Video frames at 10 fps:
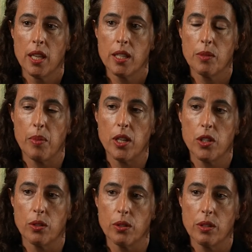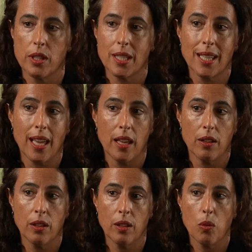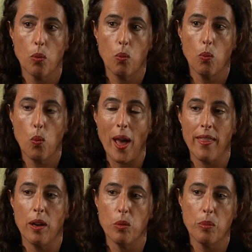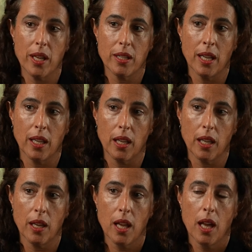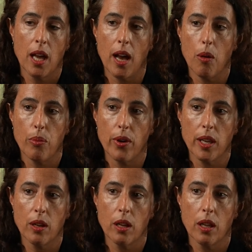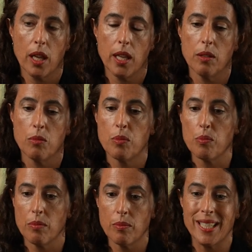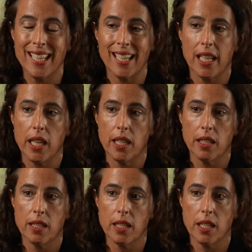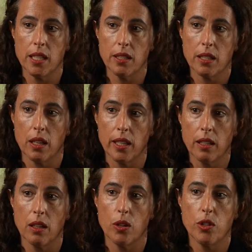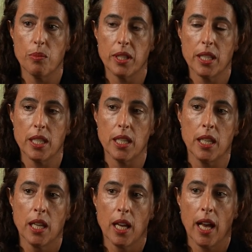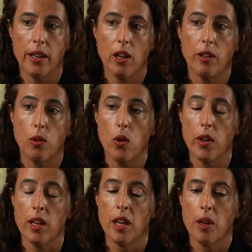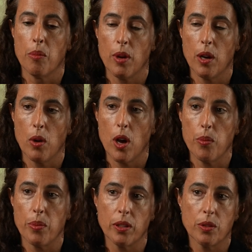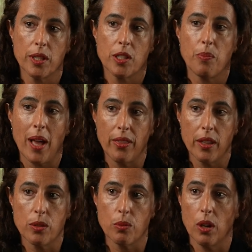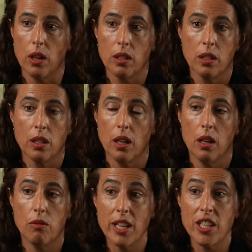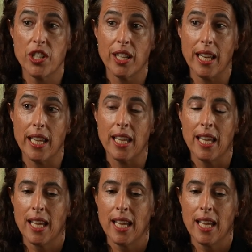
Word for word: spatial scale where there will be a dengue outbreak in particularly in cities like Ho Chi Minh City and Hanoi, but we're hoping to expand this work uh, regionally,